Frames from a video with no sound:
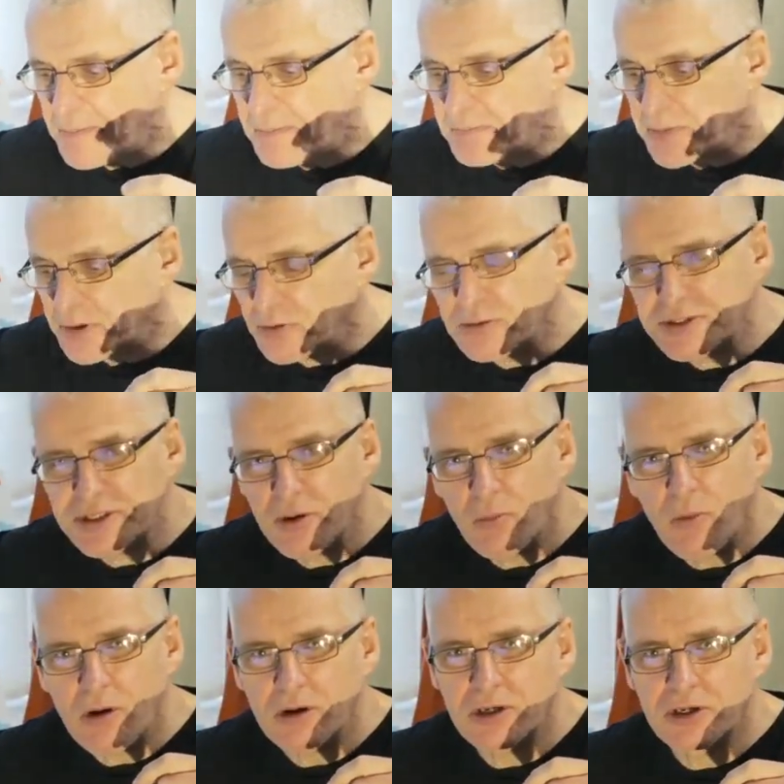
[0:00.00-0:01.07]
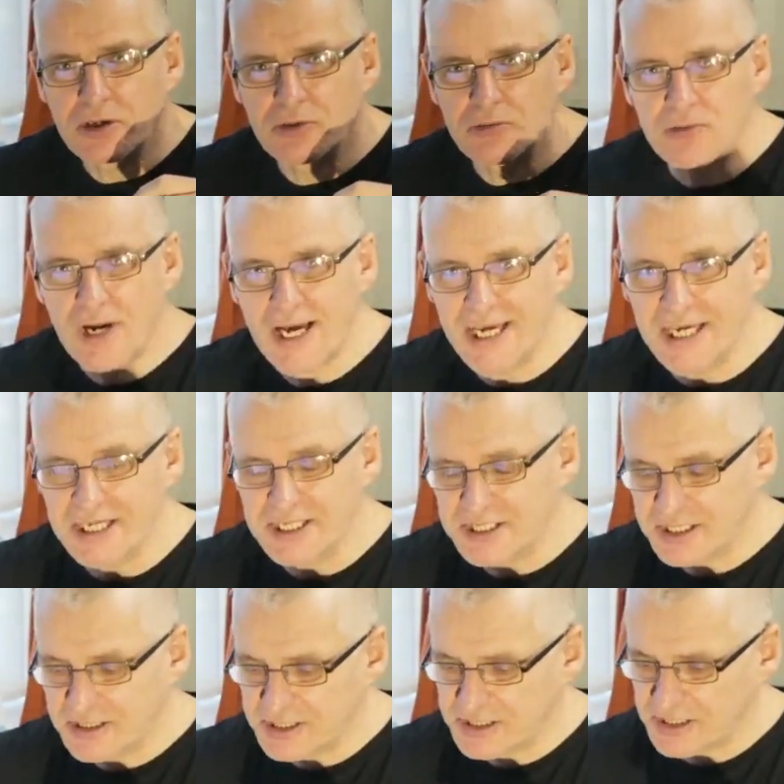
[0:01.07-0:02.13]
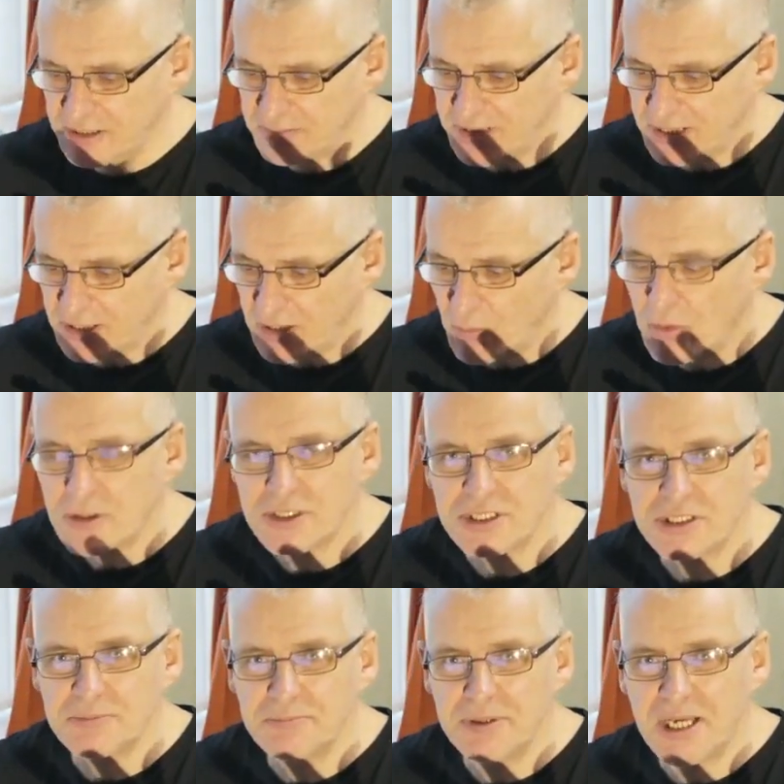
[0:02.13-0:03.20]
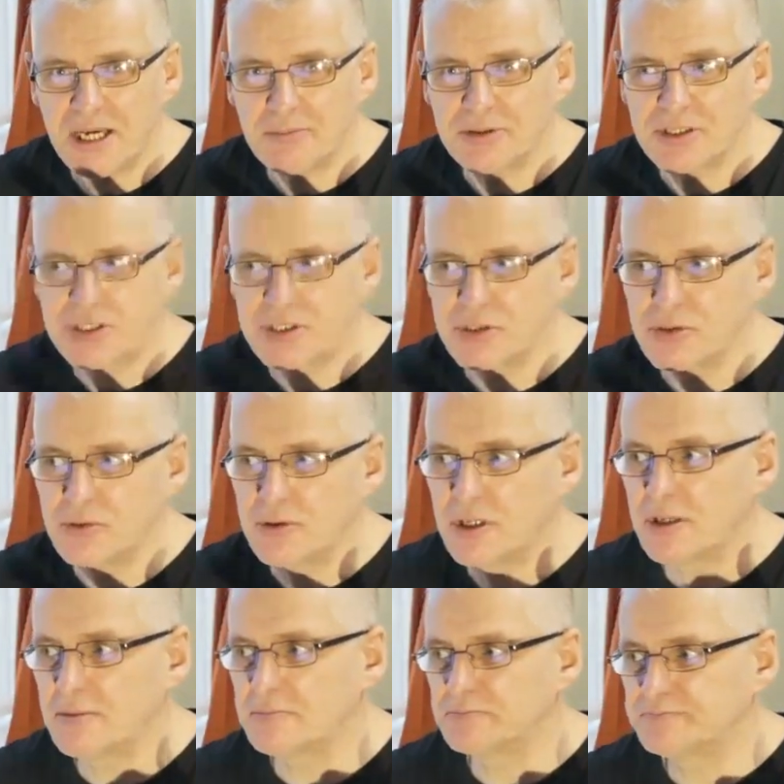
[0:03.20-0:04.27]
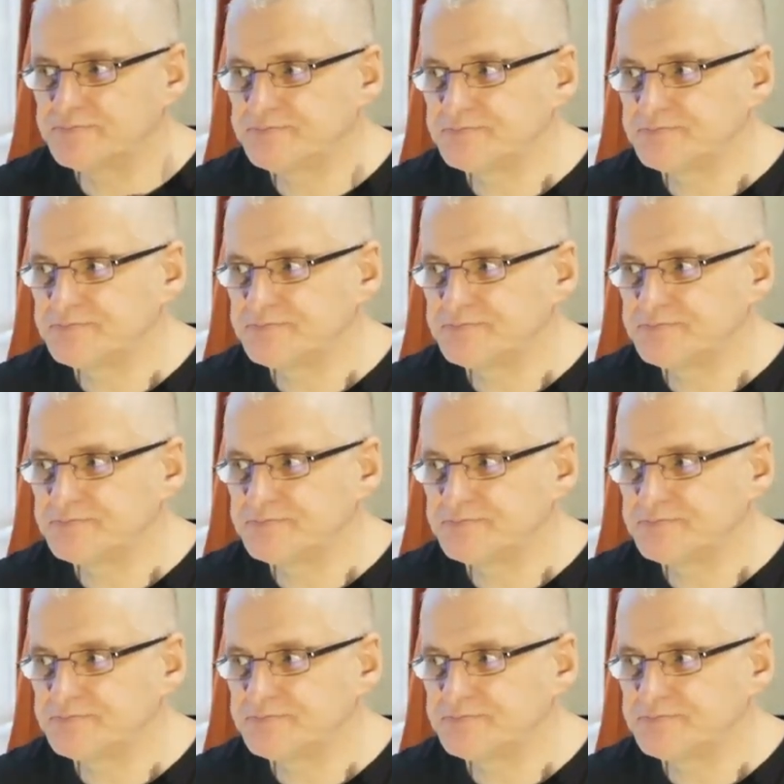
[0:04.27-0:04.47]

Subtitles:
but also what grade, because I mean I want to be able to